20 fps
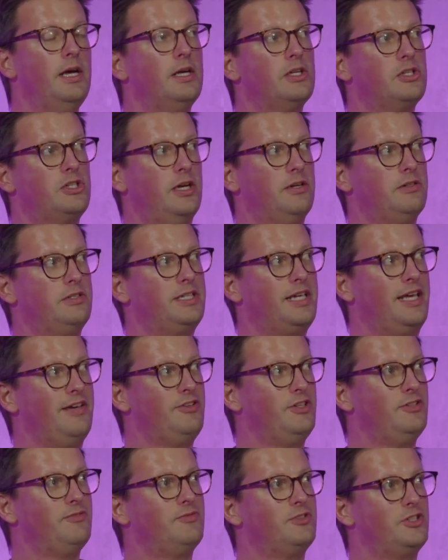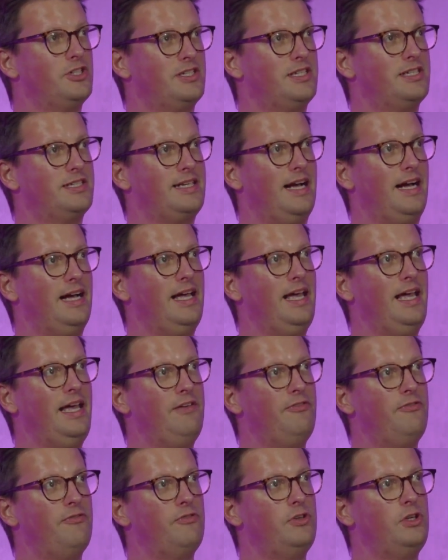So to give you just a stat,
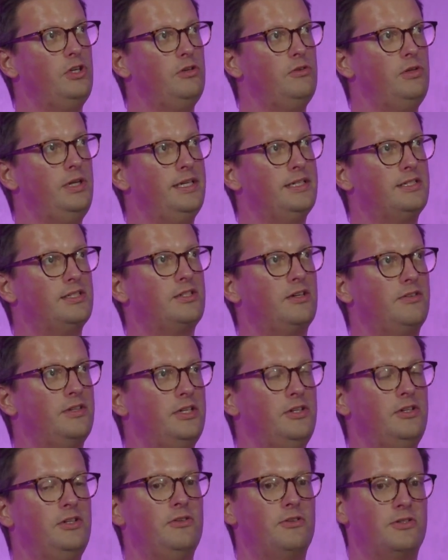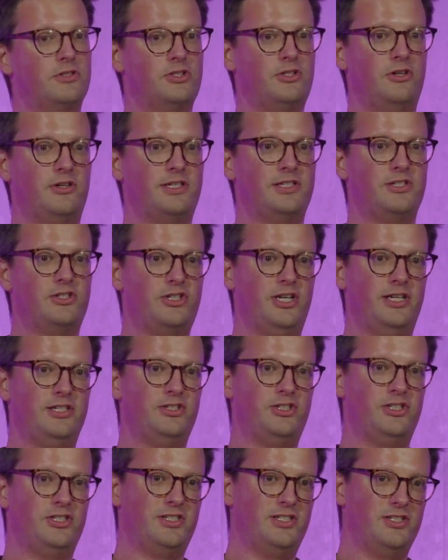if you list on the New York Stock
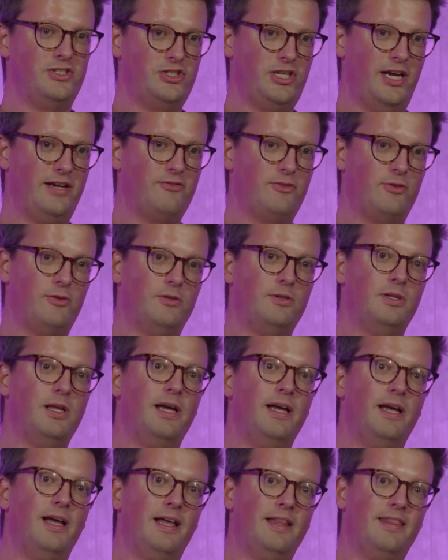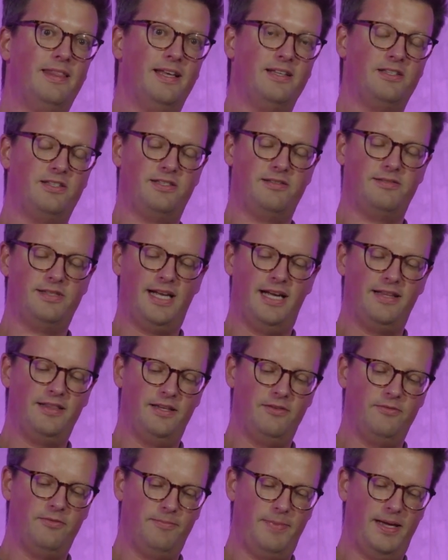Exchange, just as general, there's a stat
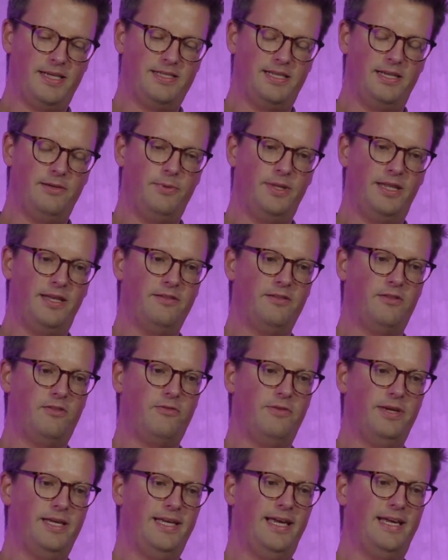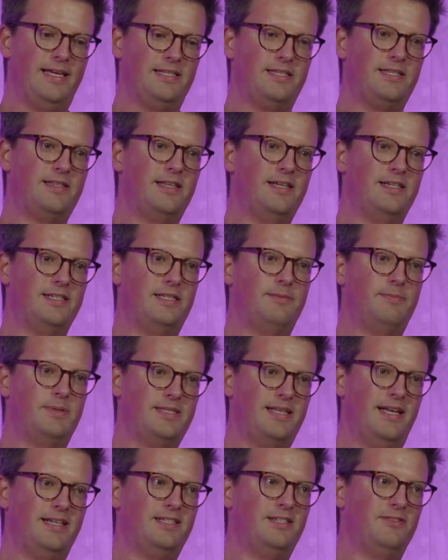that basically within 3 years,
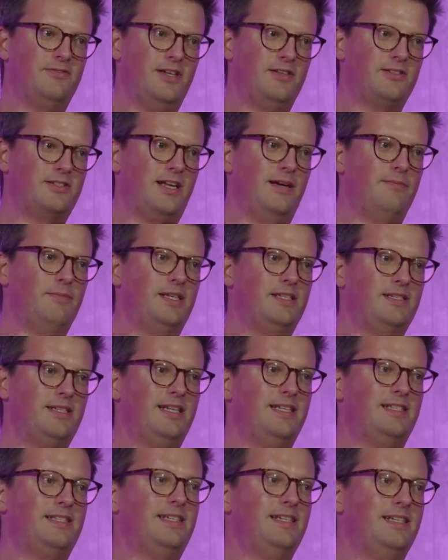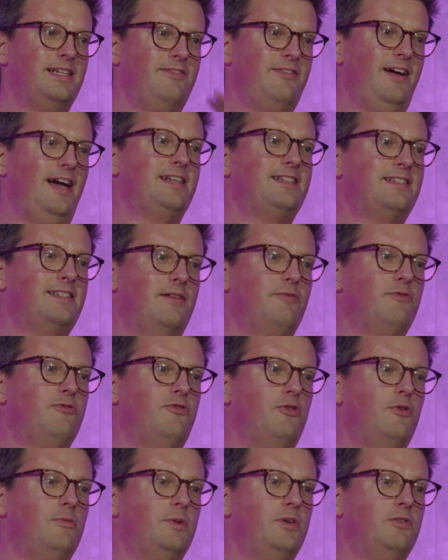30% of those companies listed have had some
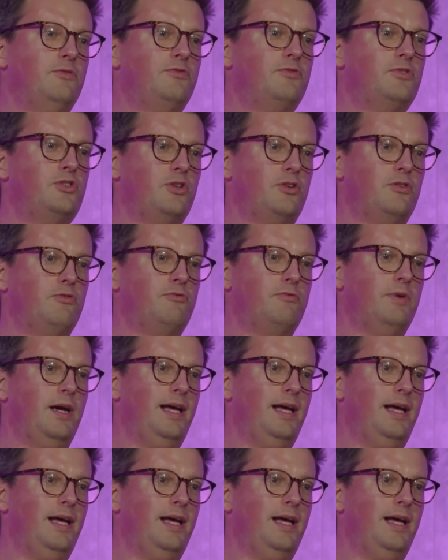form of sort of